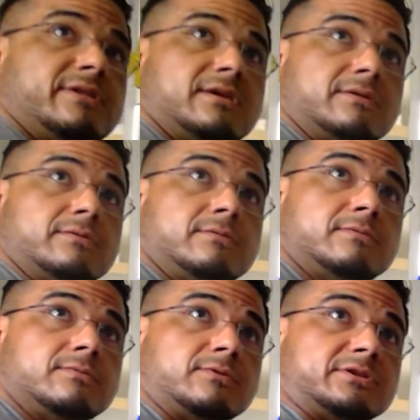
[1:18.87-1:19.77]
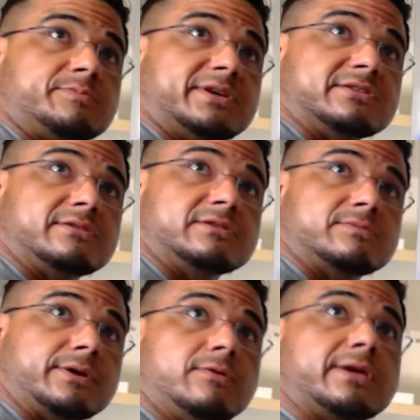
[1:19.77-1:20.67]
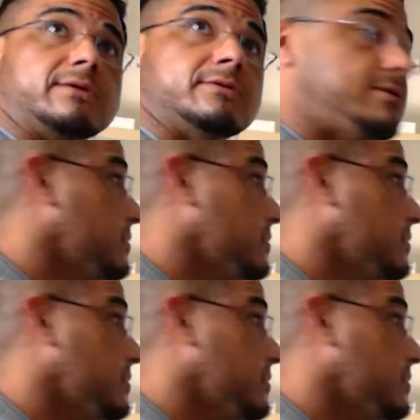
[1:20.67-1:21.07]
think it works best this way. Okay, good.